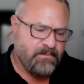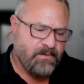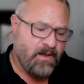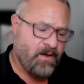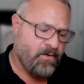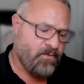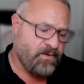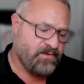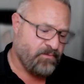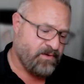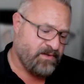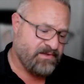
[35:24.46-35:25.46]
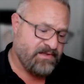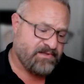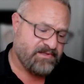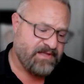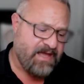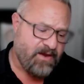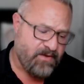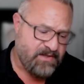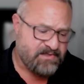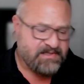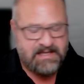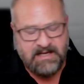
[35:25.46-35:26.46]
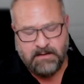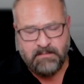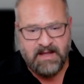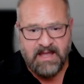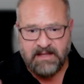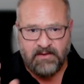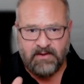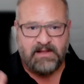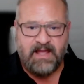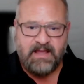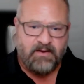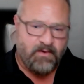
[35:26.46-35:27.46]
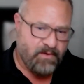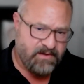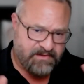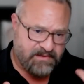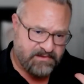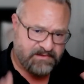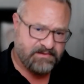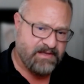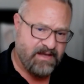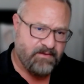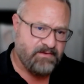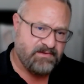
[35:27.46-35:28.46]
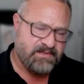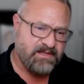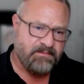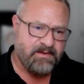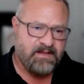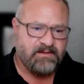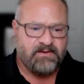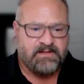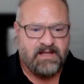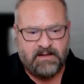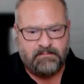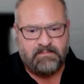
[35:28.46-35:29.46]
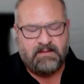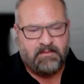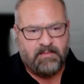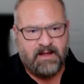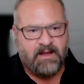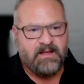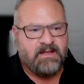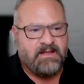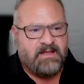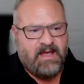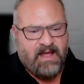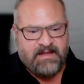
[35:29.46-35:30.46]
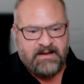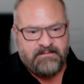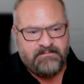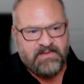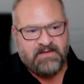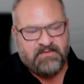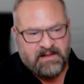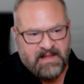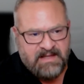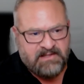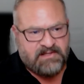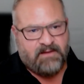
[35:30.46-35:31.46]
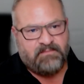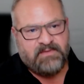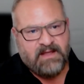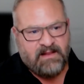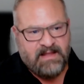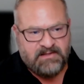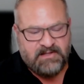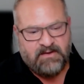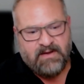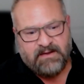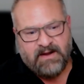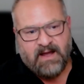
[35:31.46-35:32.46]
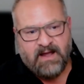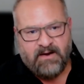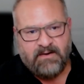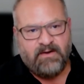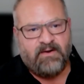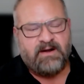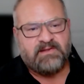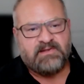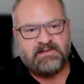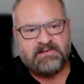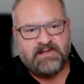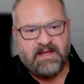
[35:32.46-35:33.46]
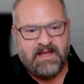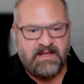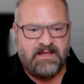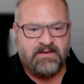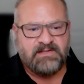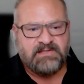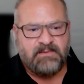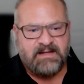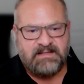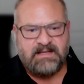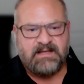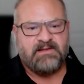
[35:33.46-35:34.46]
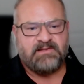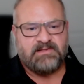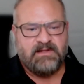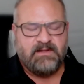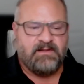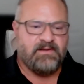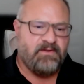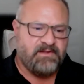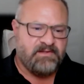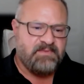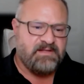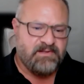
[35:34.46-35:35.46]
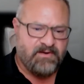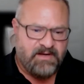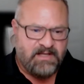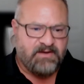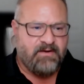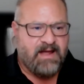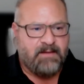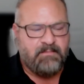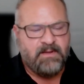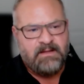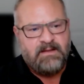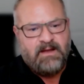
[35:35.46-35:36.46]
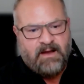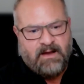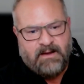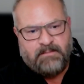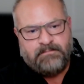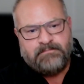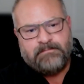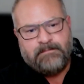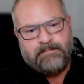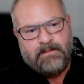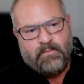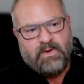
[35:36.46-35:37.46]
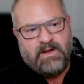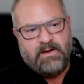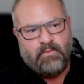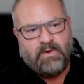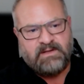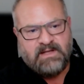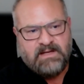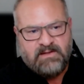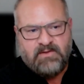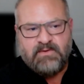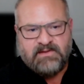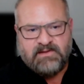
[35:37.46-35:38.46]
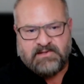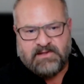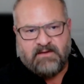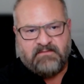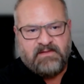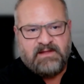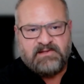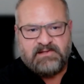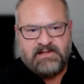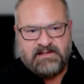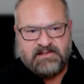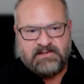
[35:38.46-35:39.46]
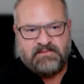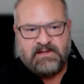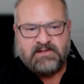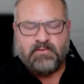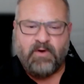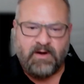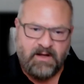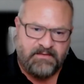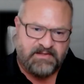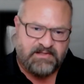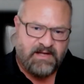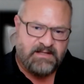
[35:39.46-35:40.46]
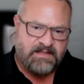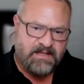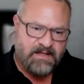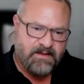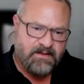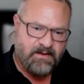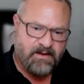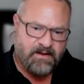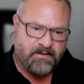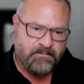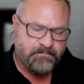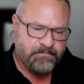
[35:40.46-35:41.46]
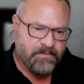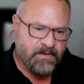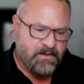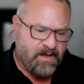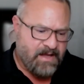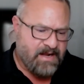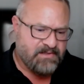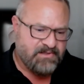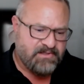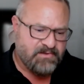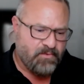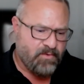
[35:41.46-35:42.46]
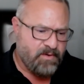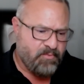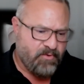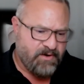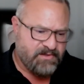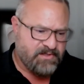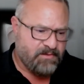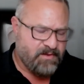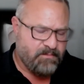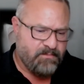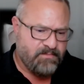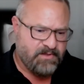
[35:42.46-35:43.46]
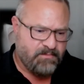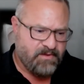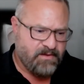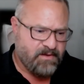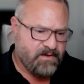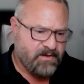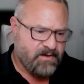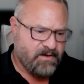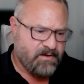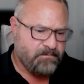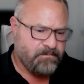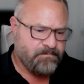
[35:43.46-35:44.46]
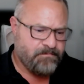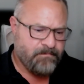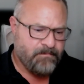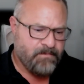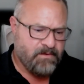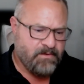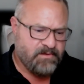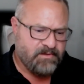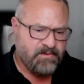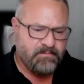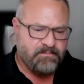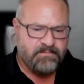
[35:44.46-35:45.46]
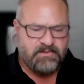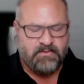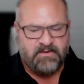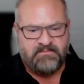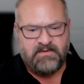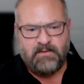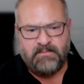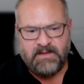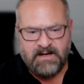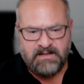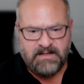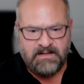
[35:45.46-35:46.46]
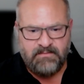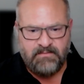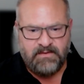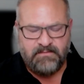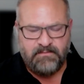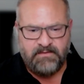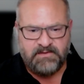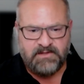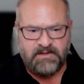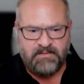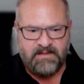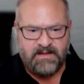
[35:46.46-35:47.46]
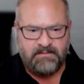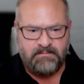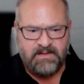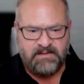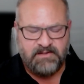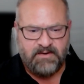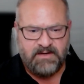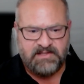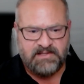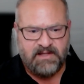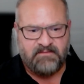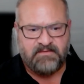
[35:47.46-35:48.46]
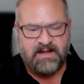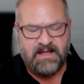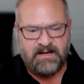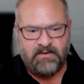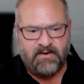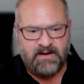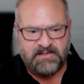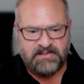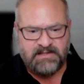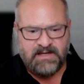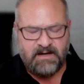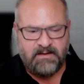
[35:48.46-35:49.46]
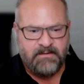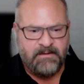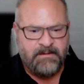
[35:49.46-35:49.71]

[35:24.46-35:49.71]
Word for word: oh, what what does this scary scene in my head look like, or what does this scary scene in my head look like, and blah blah blah. And then if I like something, I'll actually go out and hire an artist and say, hey, here's some ideas. Look at all this Midjourney crap. Um, what what can you do with this stuff? Let's let's let's work on this idea. Um, I had actually storyboarded some of the some of the um, some of the short film that I did with with some of that Midjourney stuff, and I had an artist kind of